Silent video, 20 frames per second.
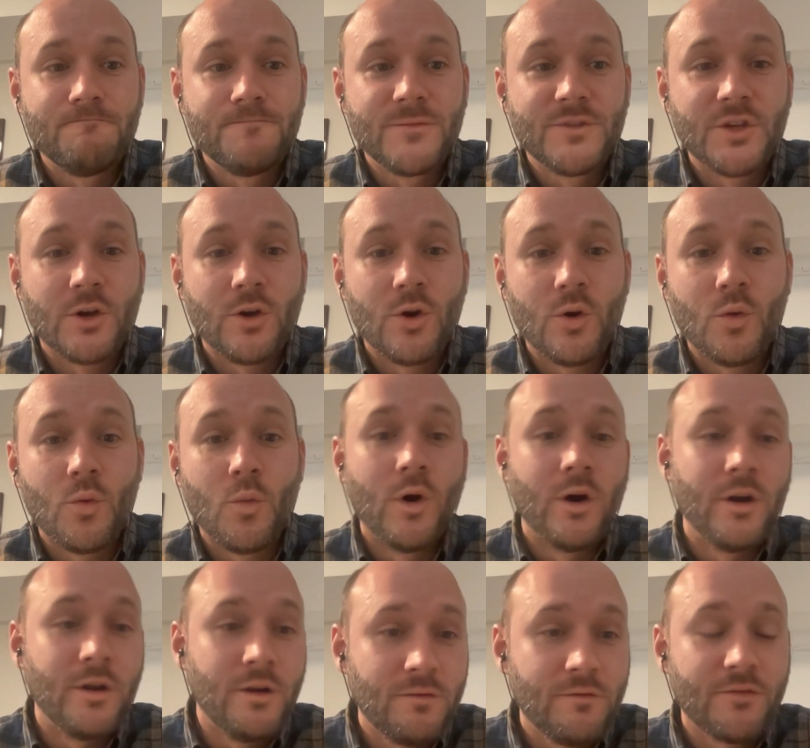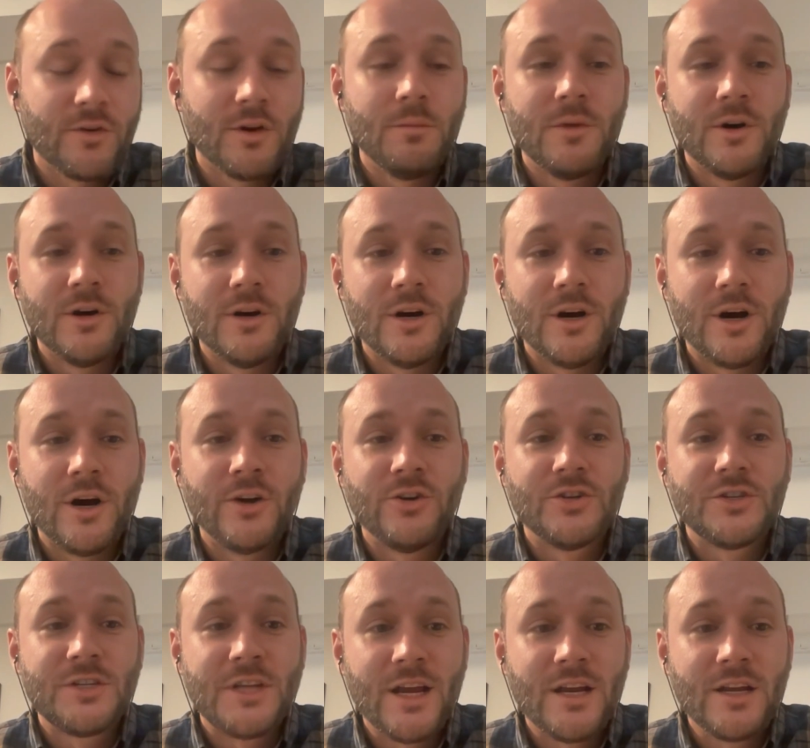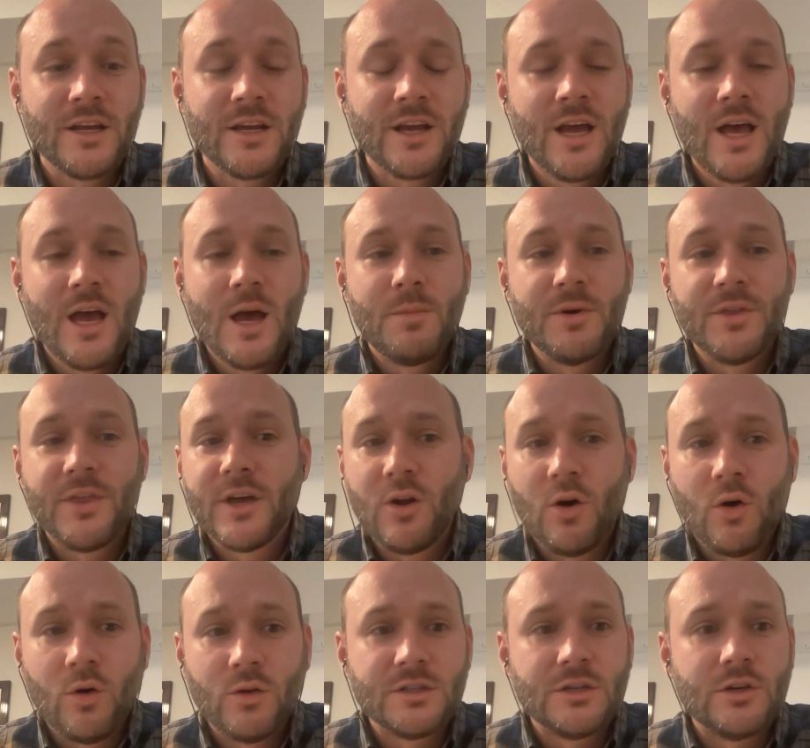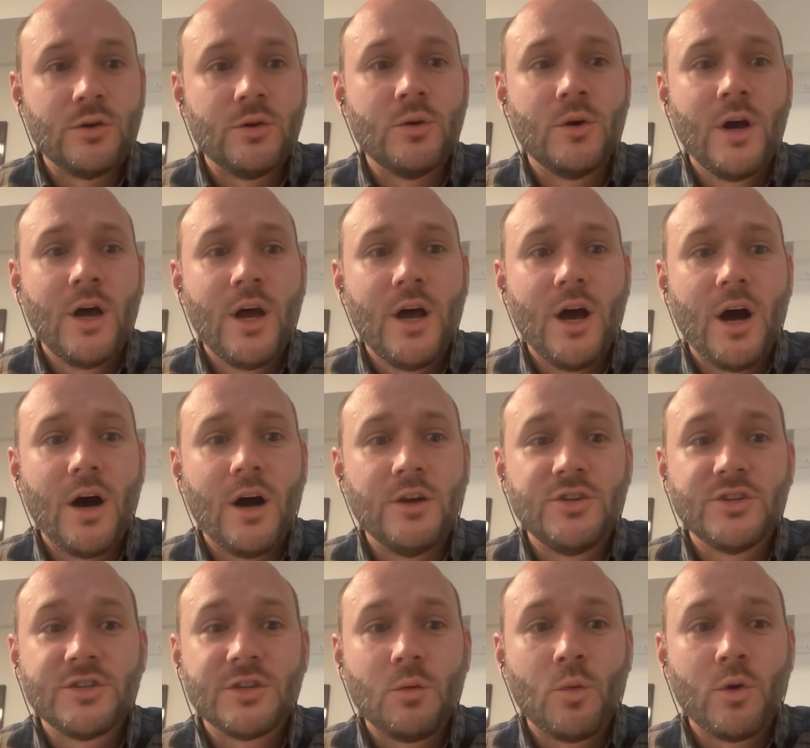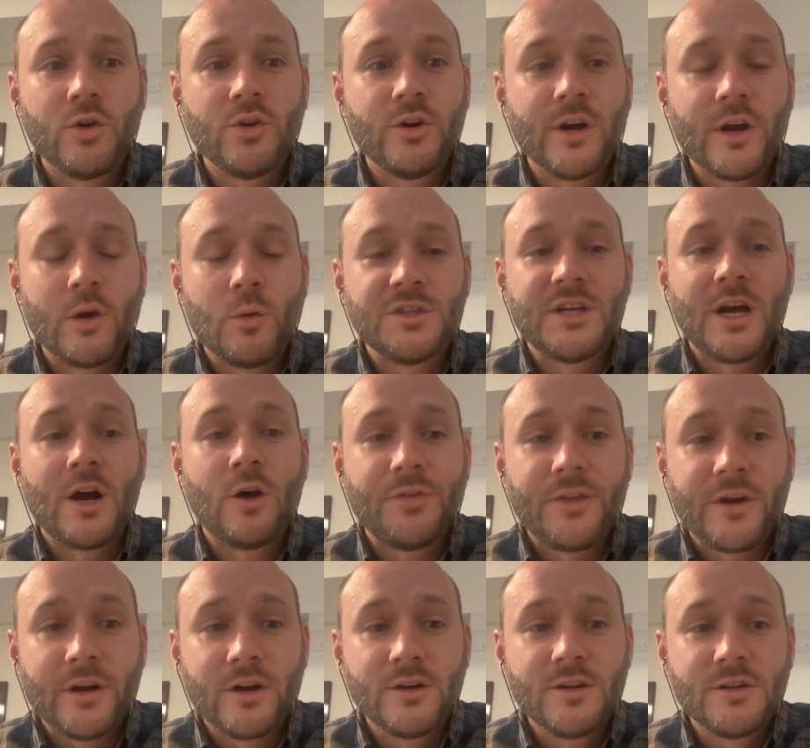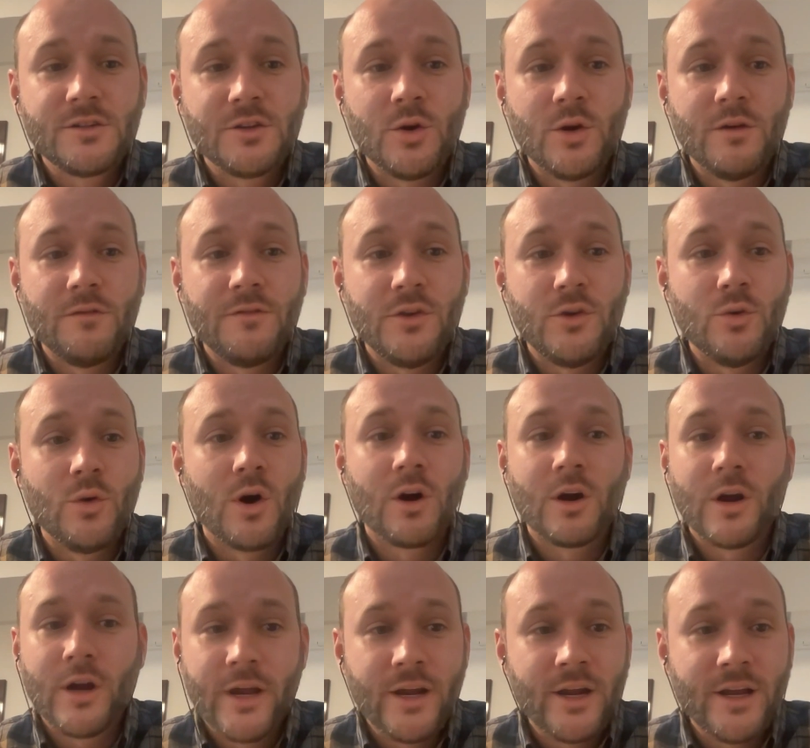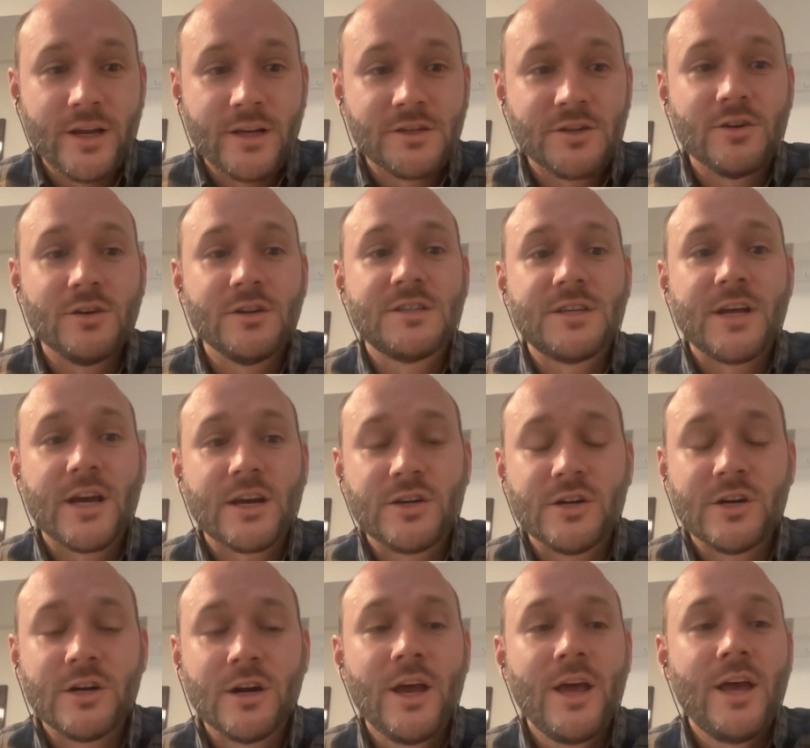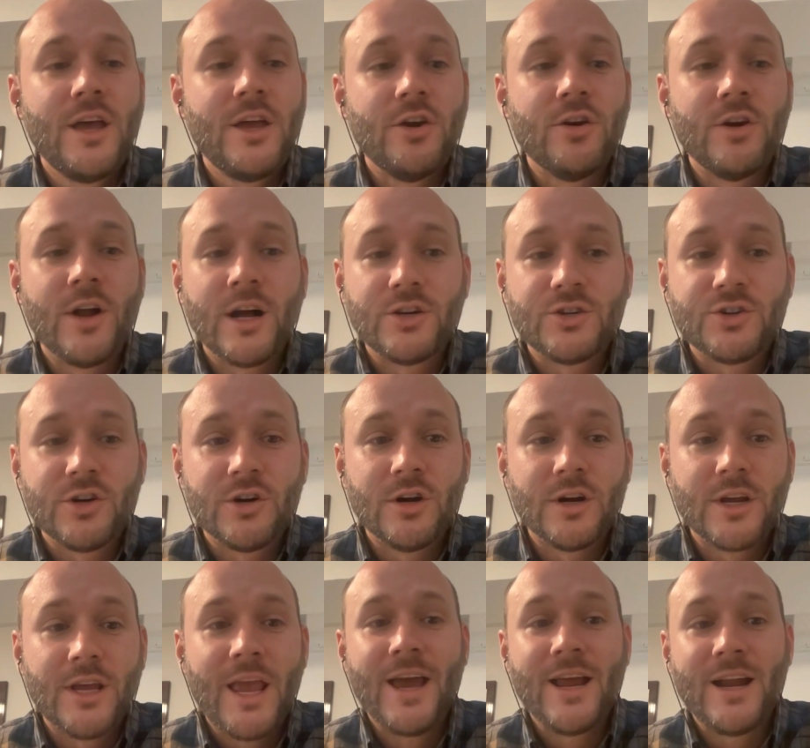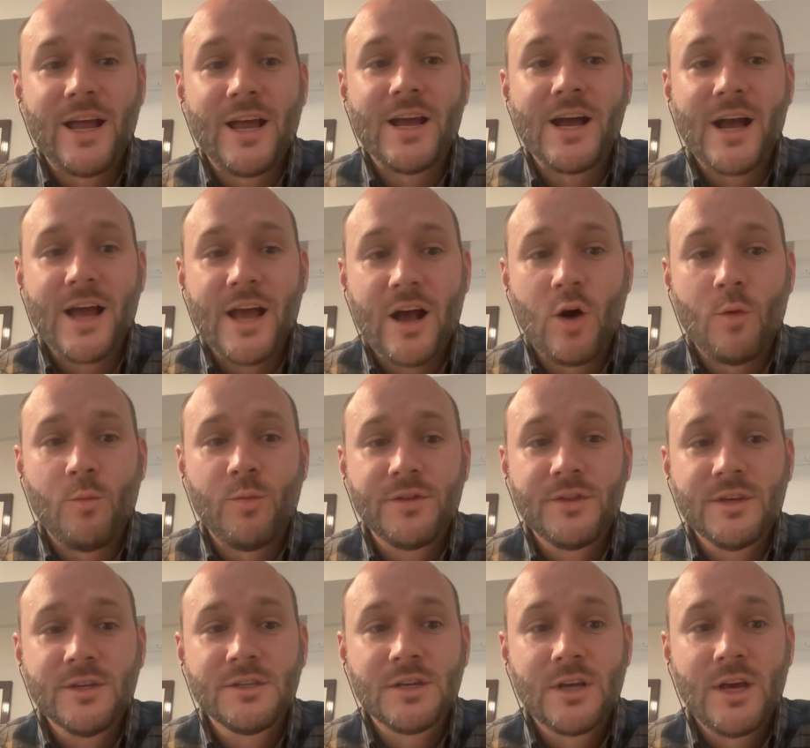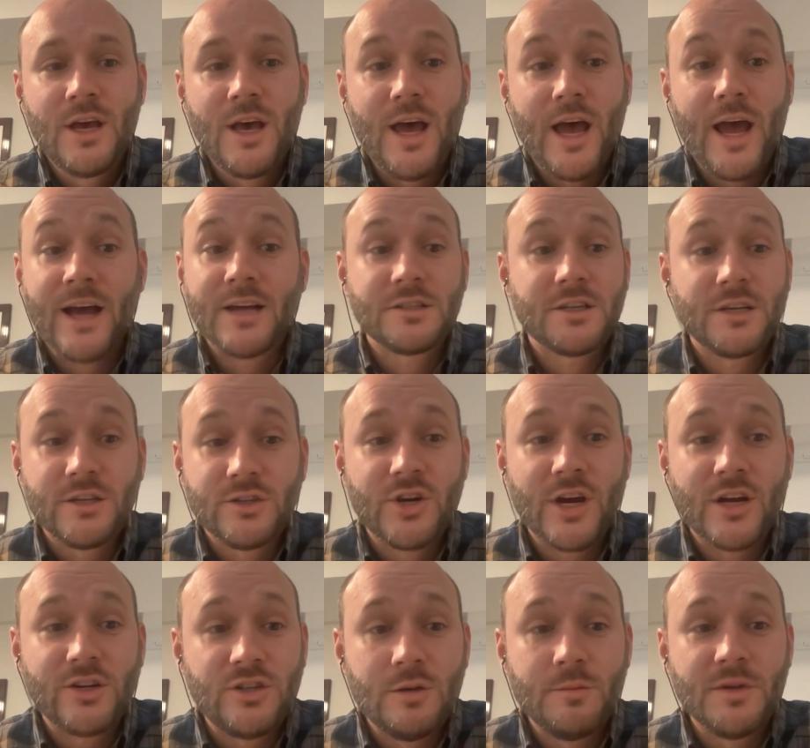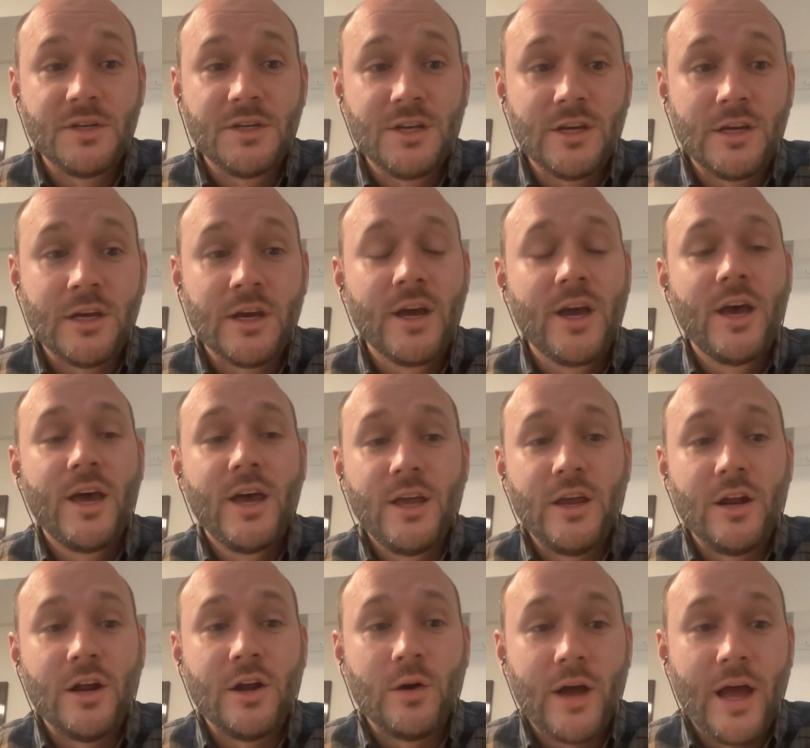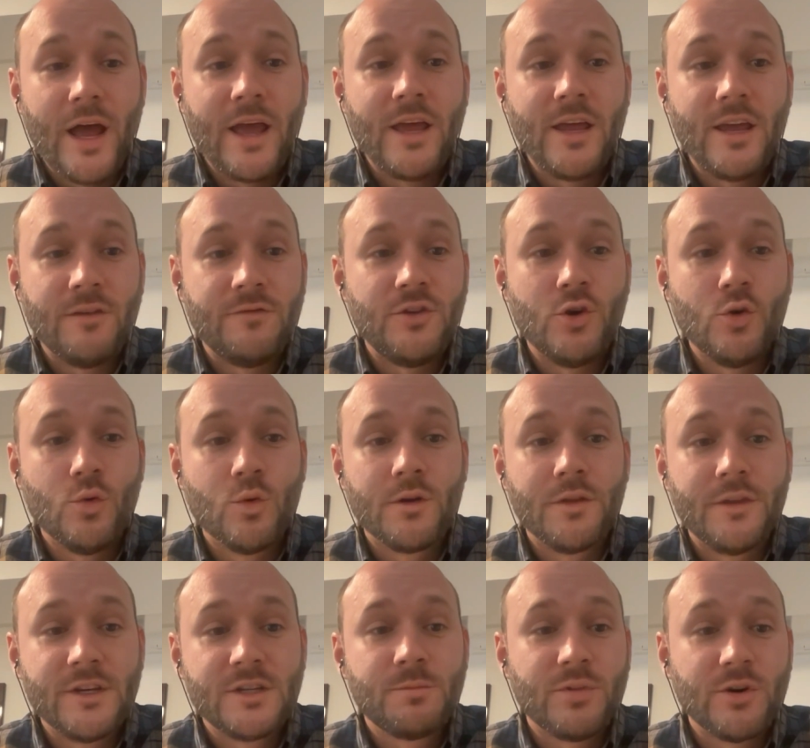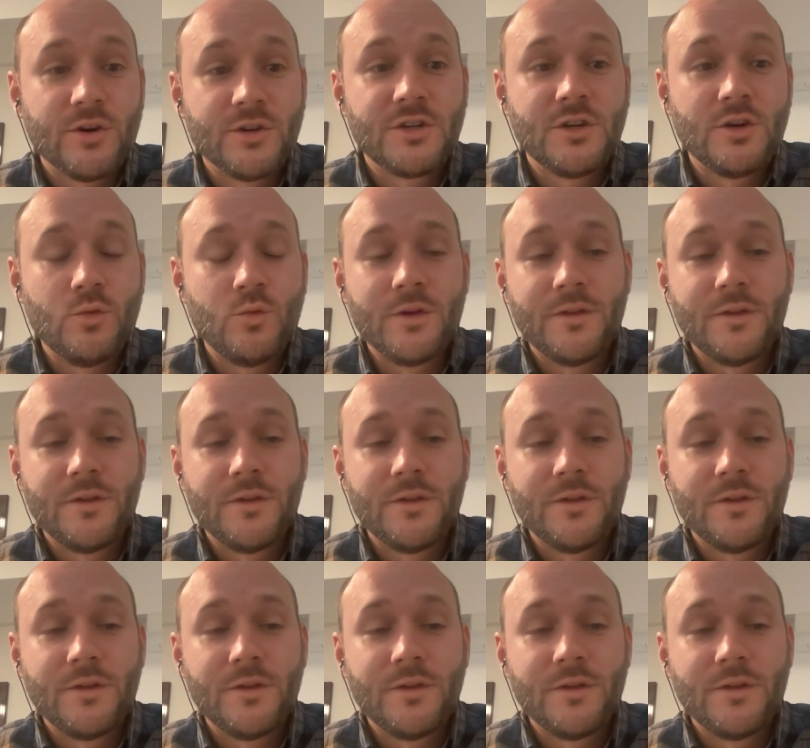So one, from understanding, but then also just wondering what's out there. So if you are in a certain sector, you're not sure, can AI help with this? Asking ChatGPT, you know, if you were this person